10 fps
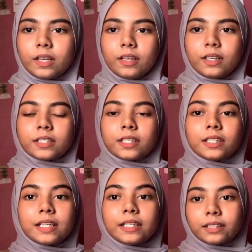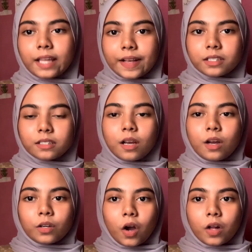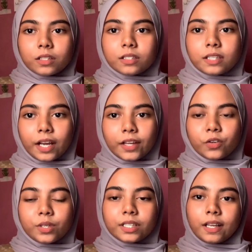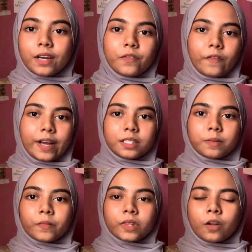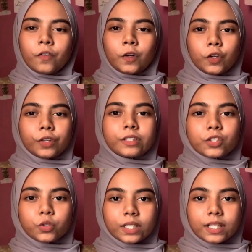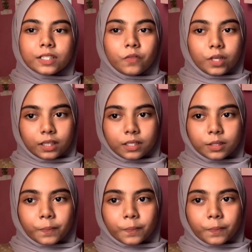Settling tanks, called secondary clarifiers, follow the trickles filters.